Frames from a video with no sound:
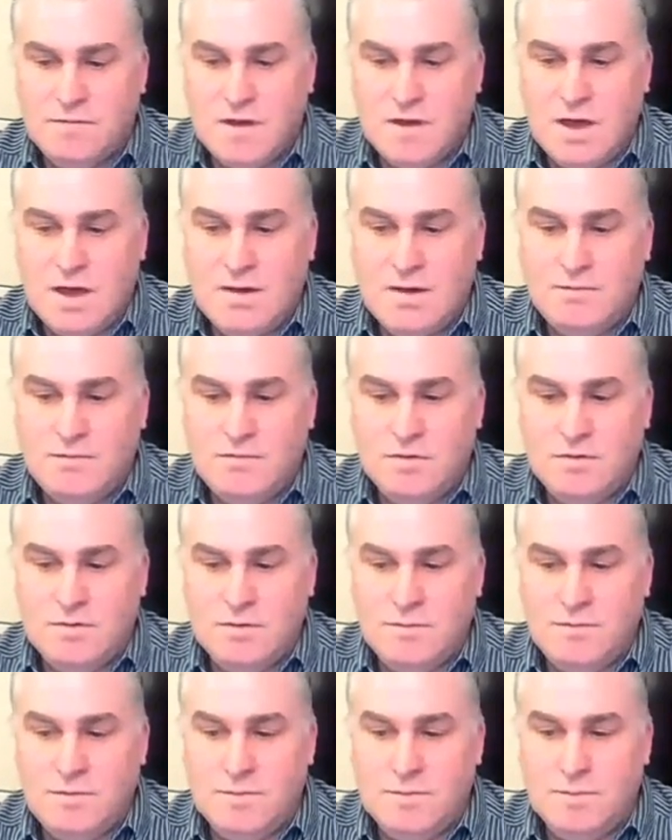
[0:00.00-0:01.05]
to have
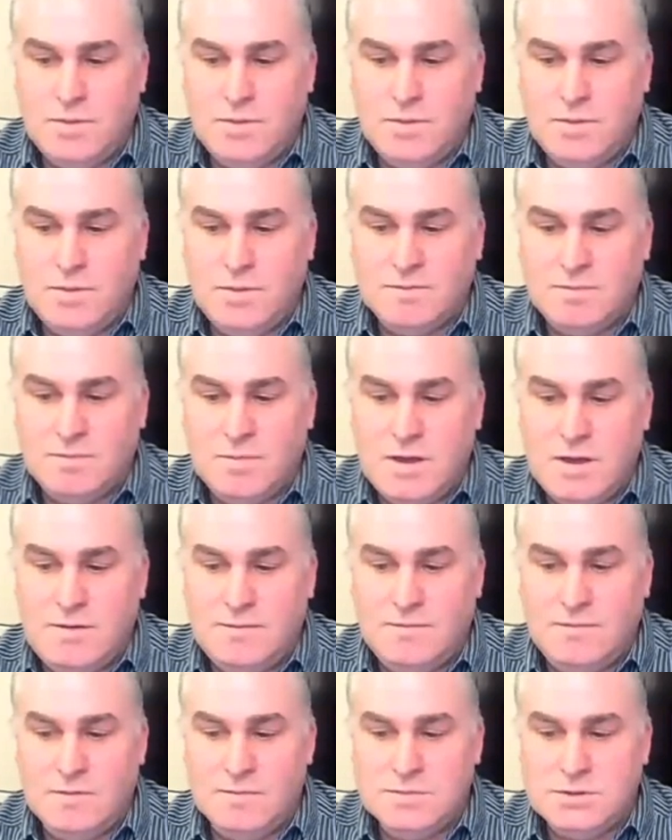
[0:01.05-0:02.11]
Jonathan
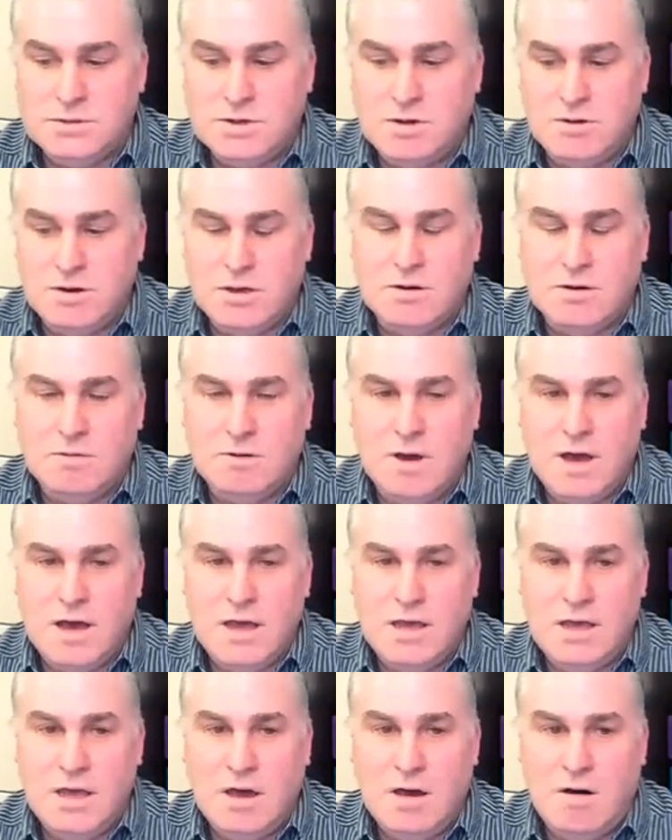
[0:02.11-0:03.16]
Bixby from Cykel
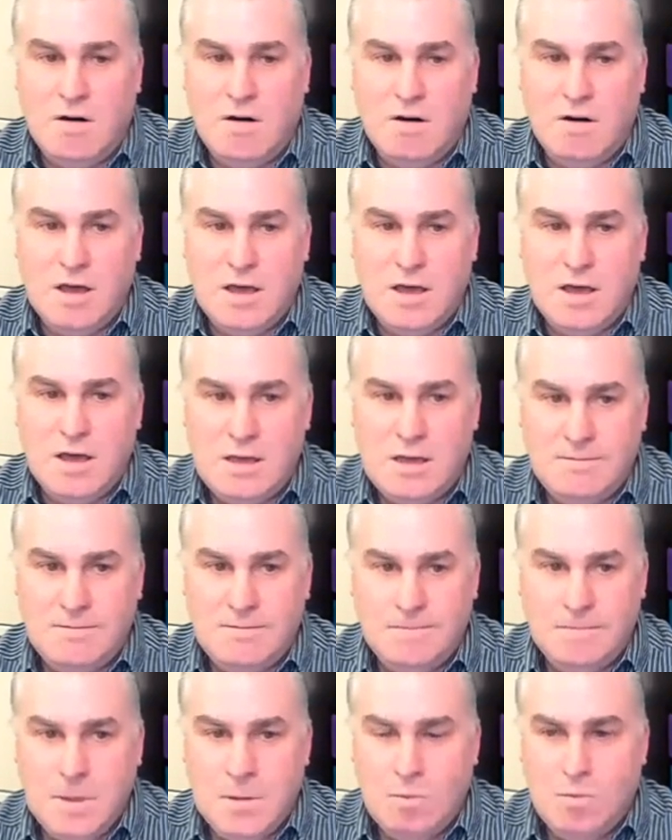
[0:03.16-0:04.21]
AI.
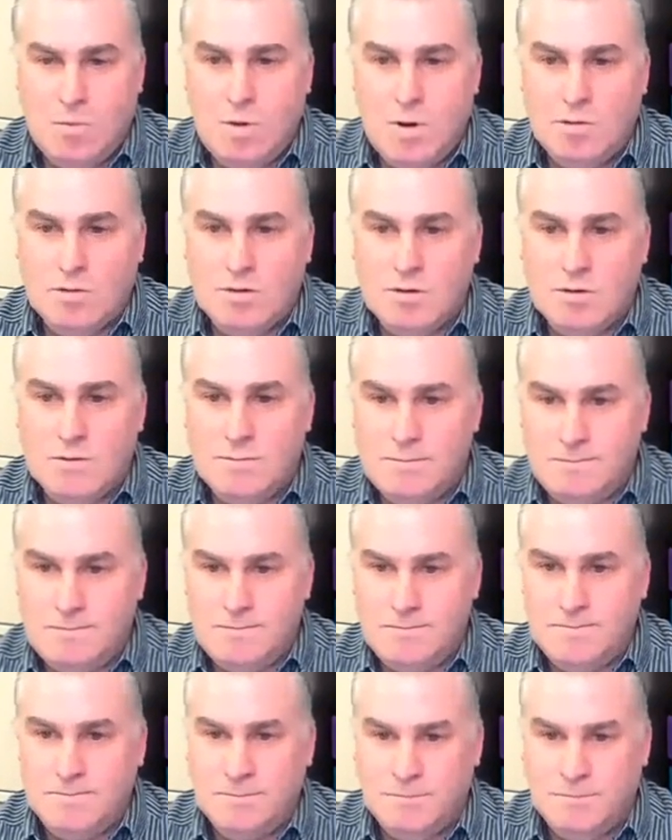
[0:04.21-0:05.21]
Welcome.